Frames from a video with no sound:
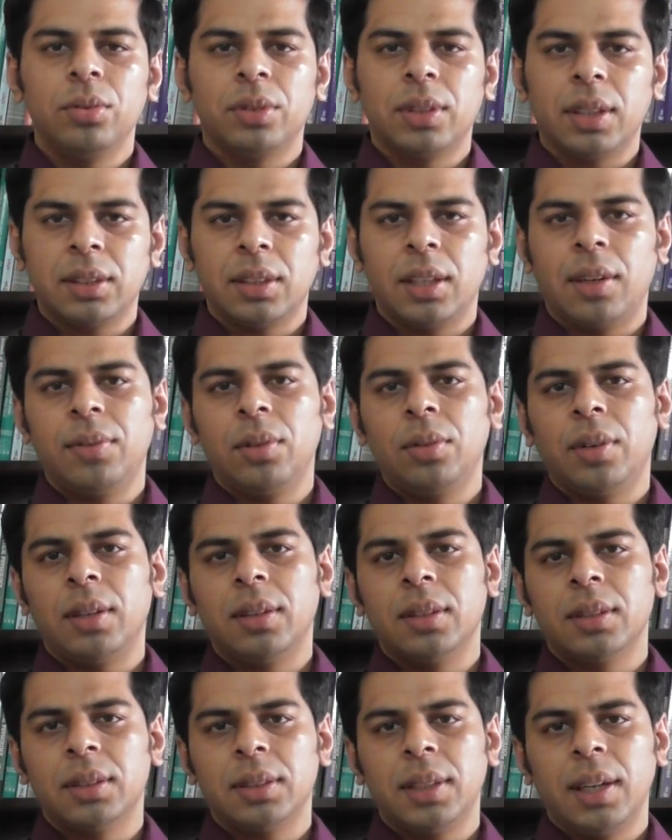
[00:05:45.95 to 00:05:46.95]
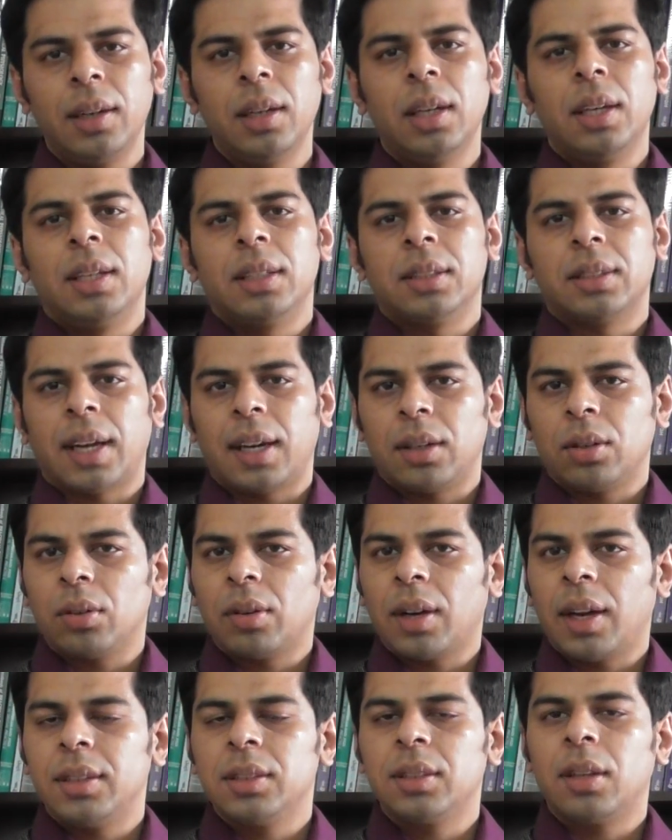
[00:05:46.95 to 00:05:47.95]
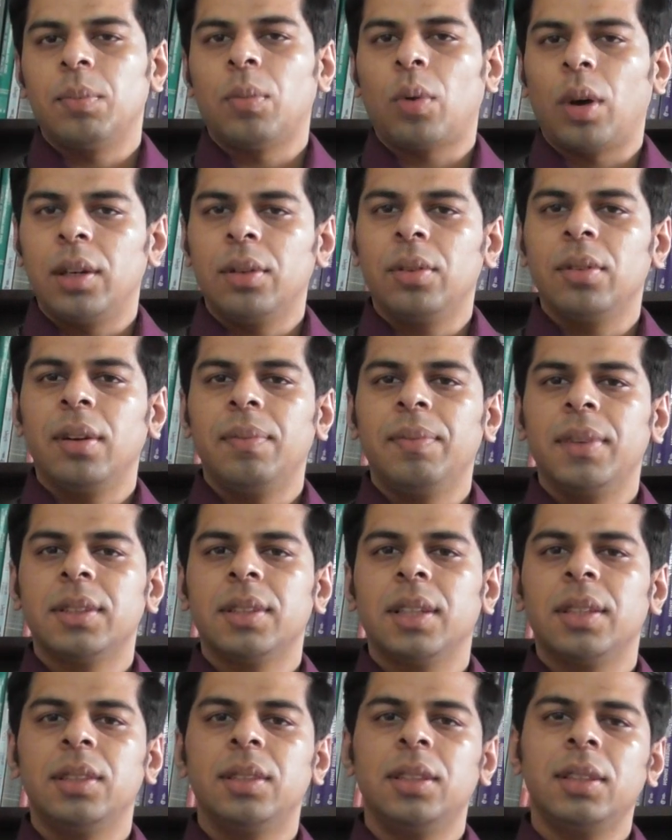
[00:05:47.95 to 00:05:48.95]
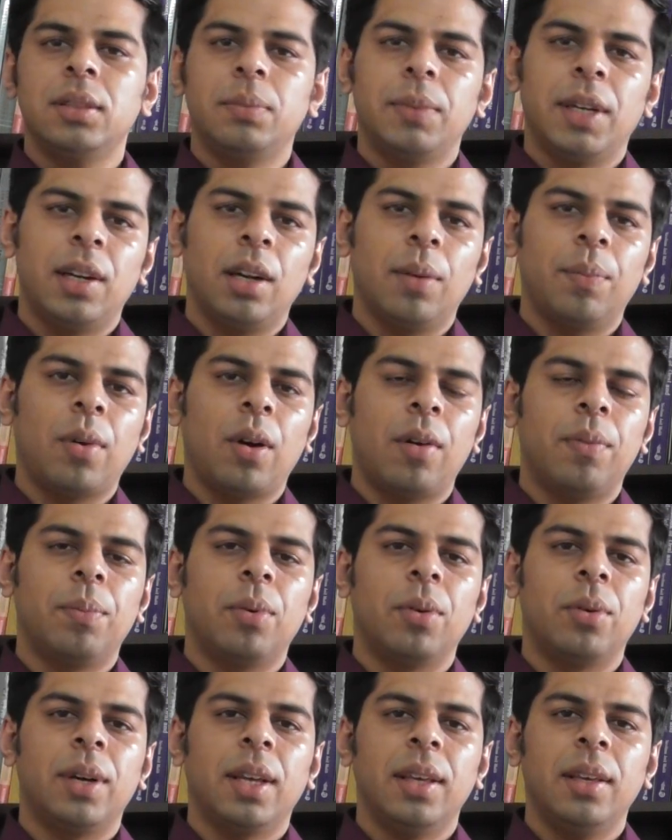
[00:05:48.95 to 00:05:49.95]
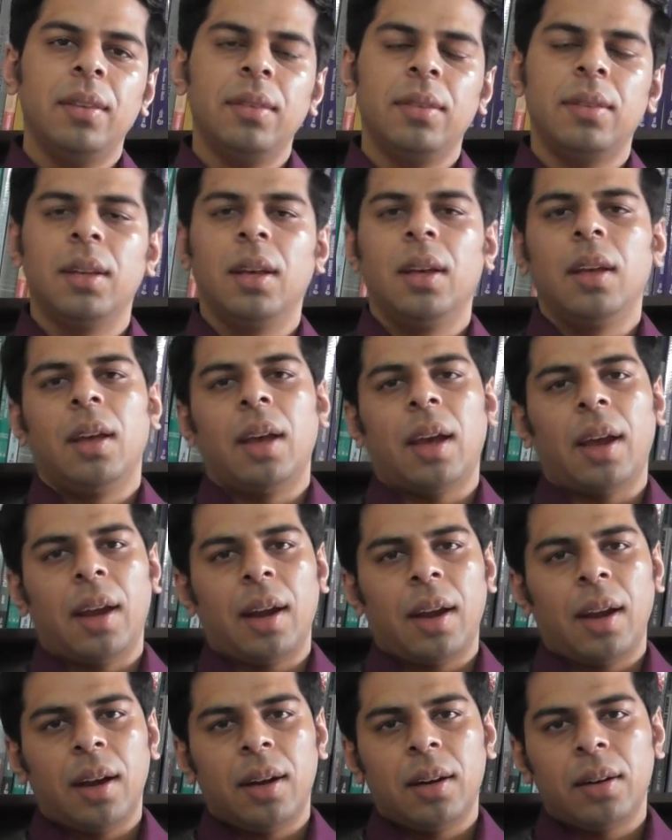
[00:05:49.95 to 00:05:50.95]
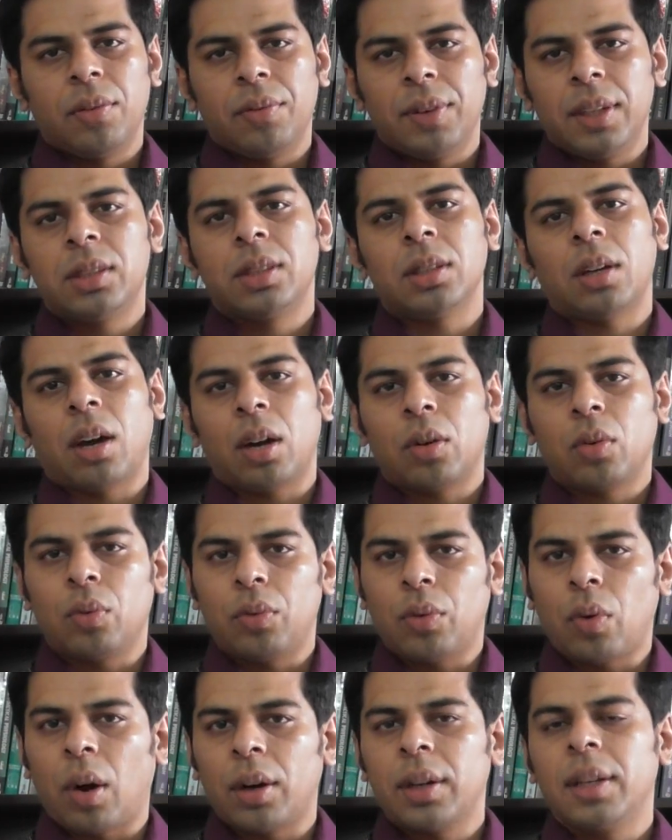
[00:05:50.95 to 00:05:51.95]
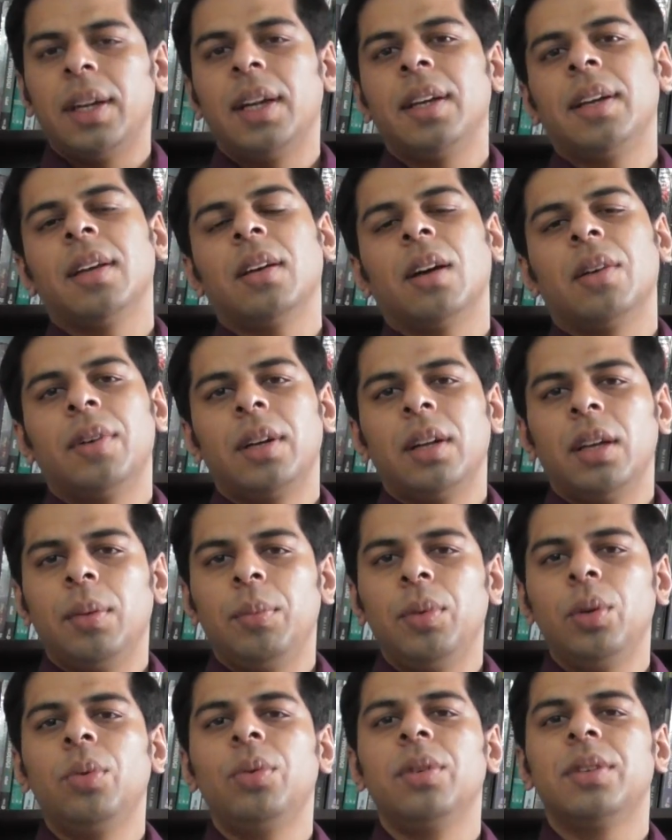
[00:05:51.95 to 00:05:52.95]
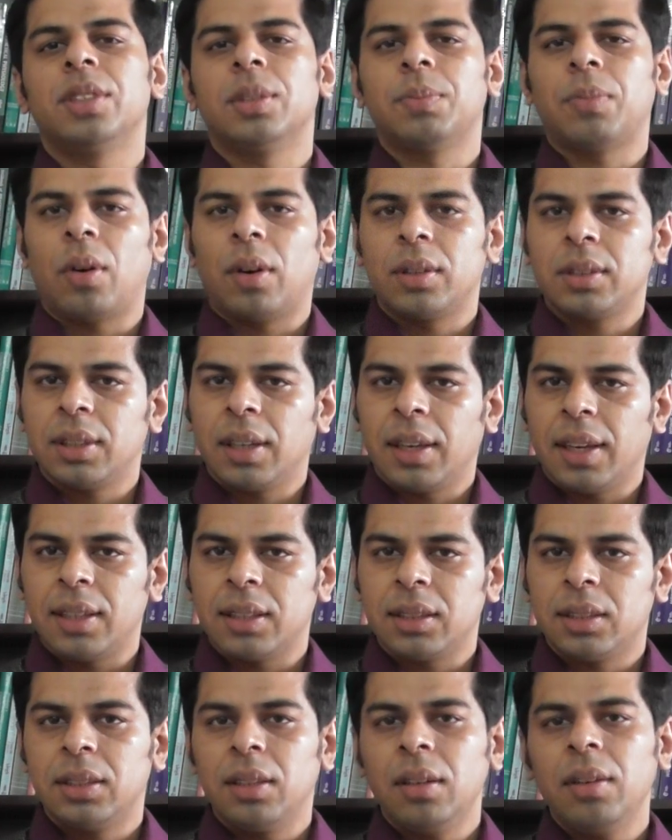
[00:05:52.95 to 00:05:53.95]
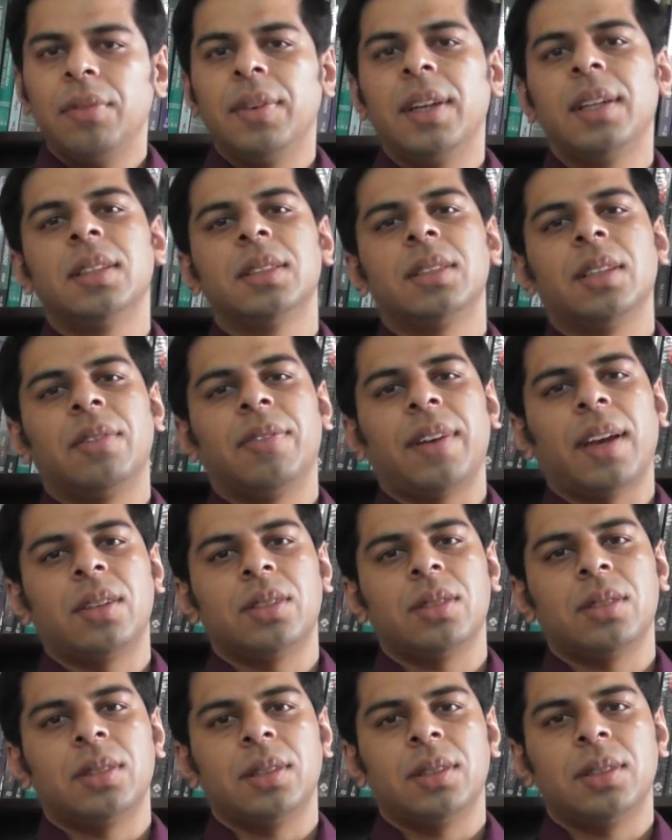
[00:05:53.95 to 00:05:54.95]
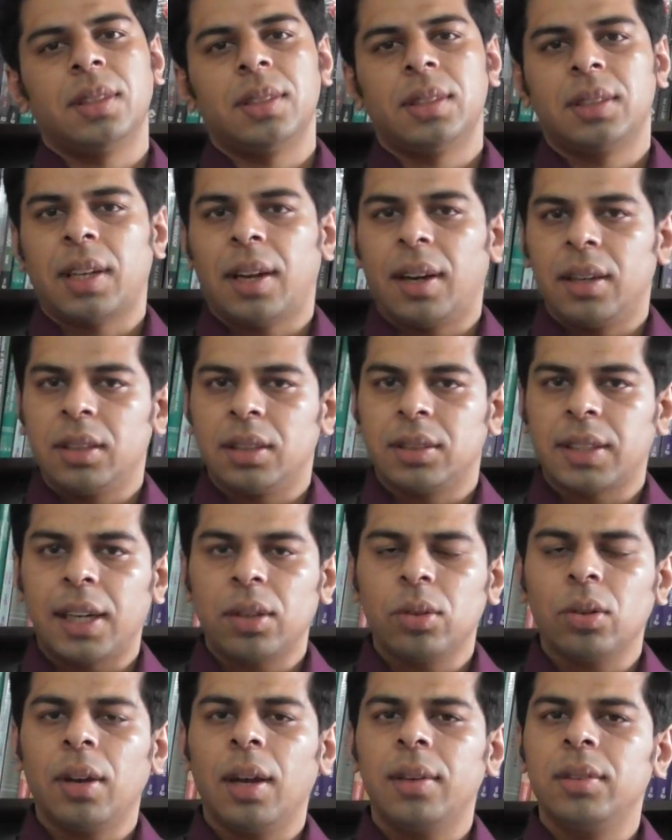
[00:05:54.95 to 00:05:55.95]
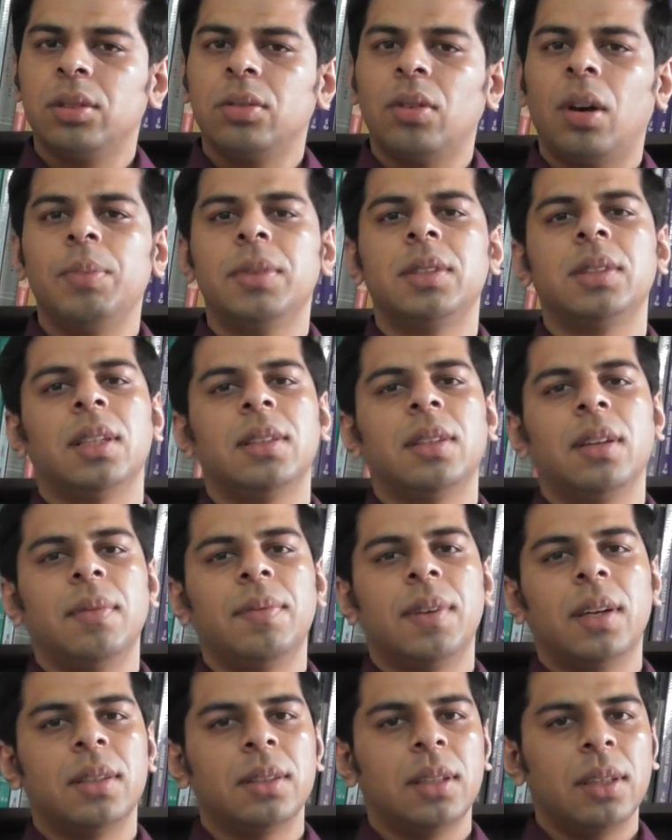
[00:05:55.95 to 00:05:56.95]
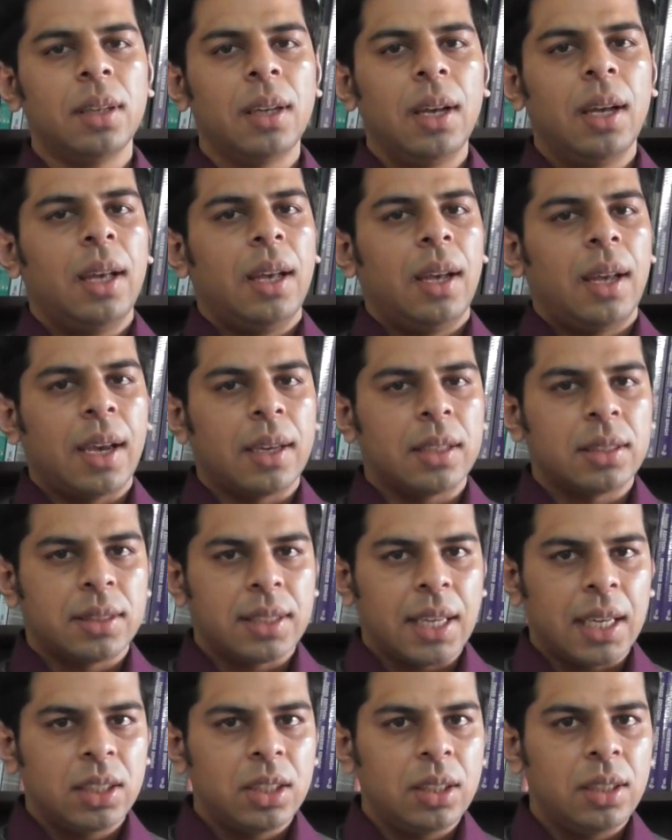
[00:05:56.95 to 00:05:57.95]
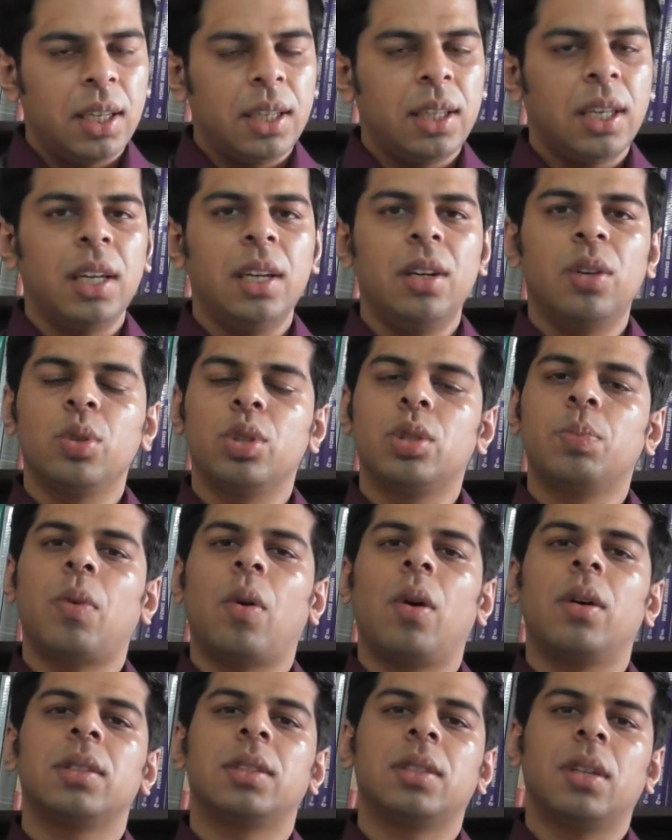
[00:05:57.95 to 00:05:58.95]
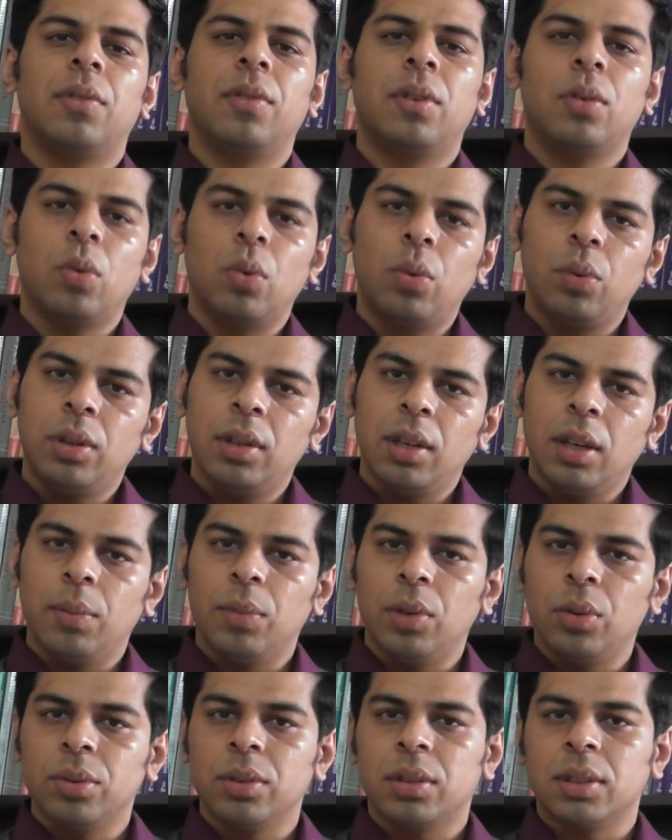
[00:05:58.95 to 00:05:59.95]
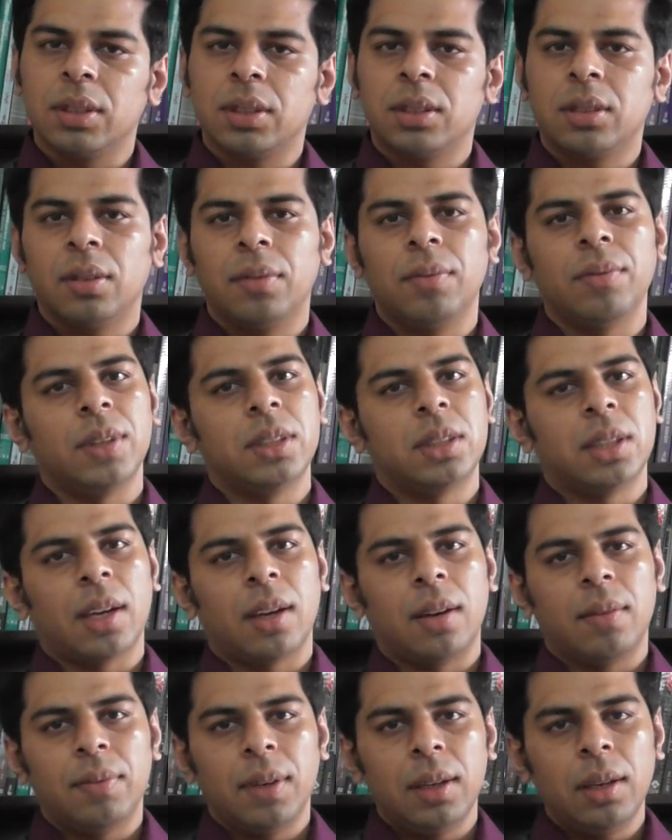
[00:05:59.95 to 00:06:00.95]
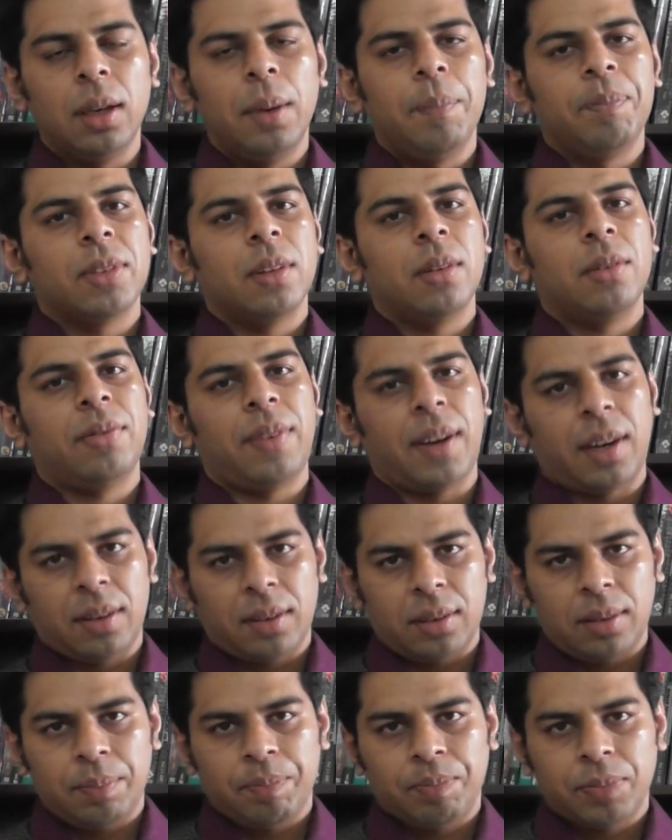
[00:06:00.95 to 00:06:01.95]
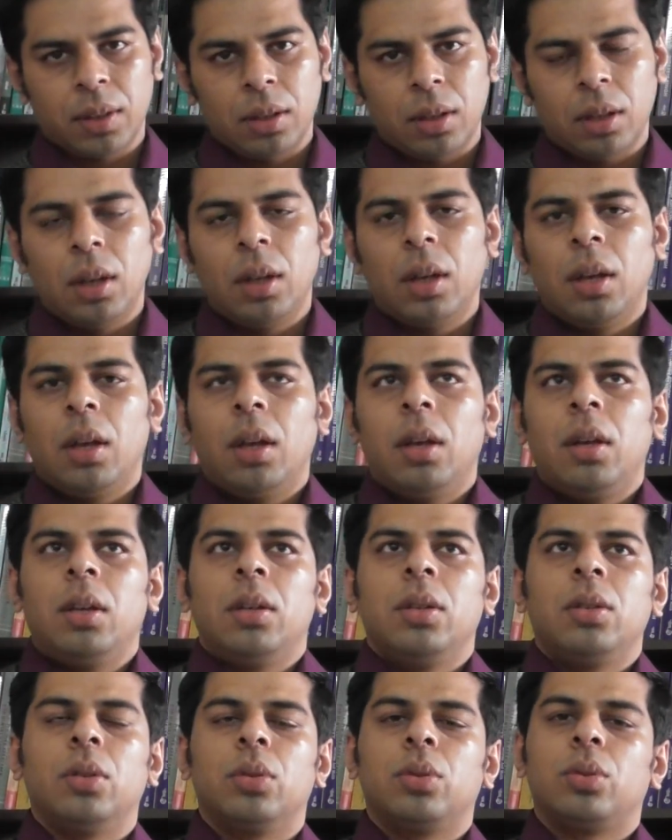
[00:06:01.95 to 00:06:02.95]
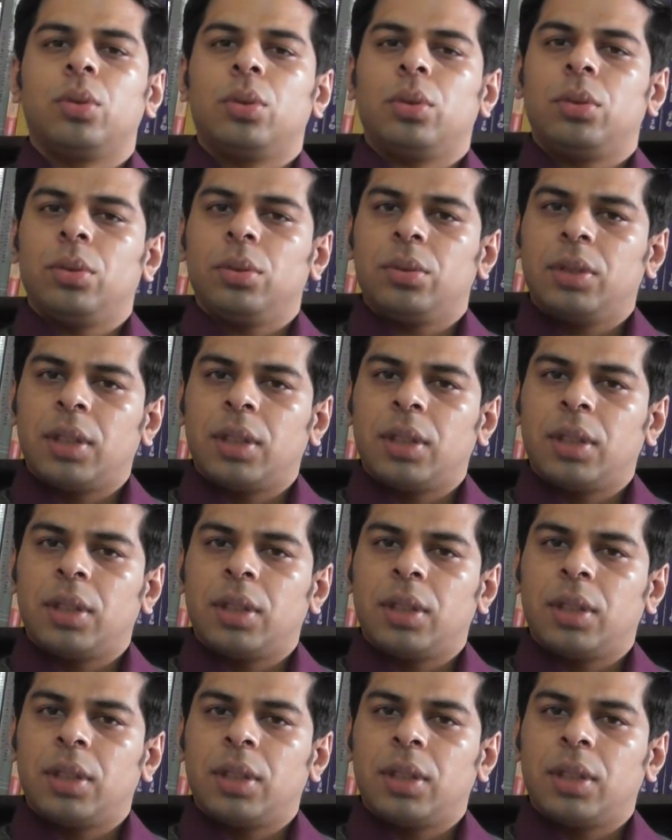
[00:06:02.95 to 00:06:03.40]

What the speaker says: You just have to understand cytokines are molecular messengers made up of proteins and which are coordinating our immune response against the various infectious agents. And the cytokine storm is nothing but the exaggerated response of our own immune system which can be fatal. So to